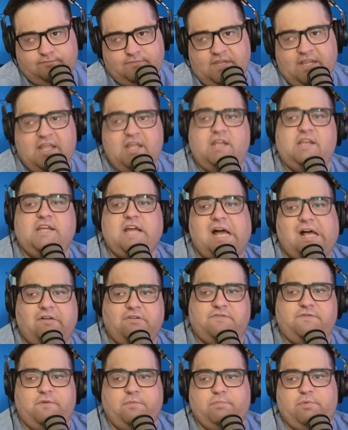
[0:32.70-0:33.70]
in college
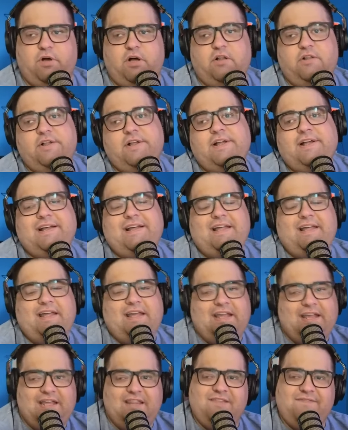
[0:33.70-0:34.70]
football
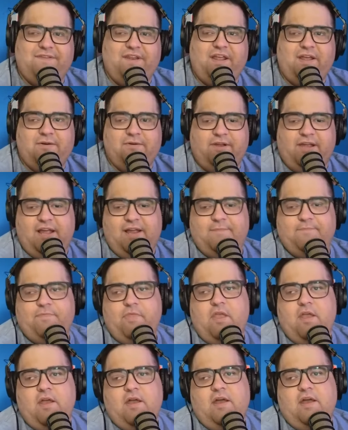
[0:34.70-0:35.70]
in the video game.
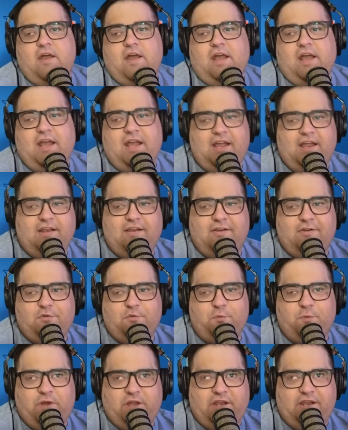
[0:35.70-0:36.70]
And
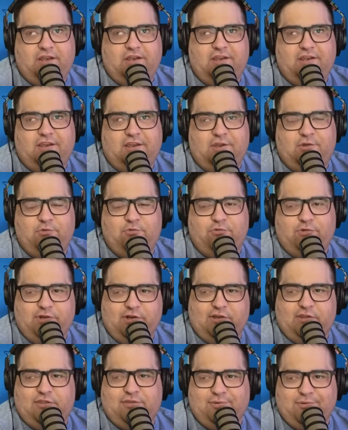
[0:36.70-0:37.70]
when you
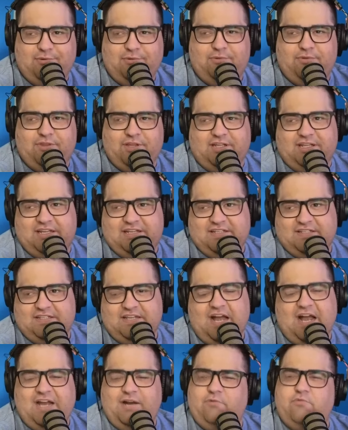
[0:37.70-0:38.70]
look through the list,
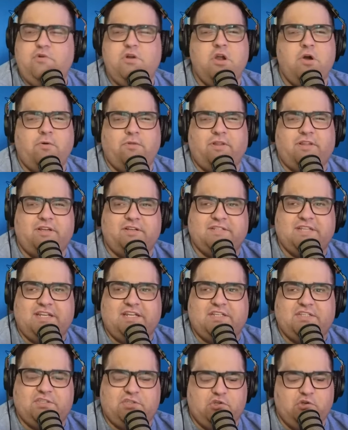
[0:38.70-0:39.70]
I don't know that there's any
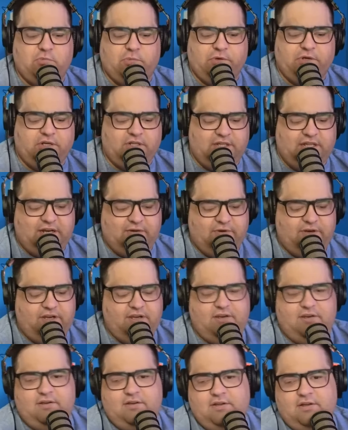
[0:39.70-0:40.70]
super
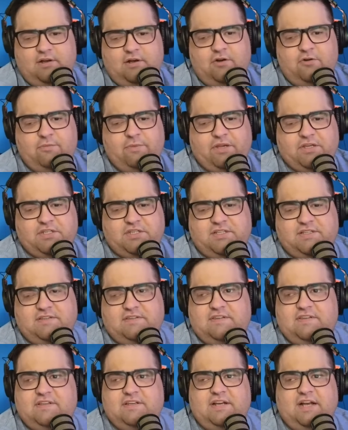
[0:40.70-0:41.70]
glaring omissions.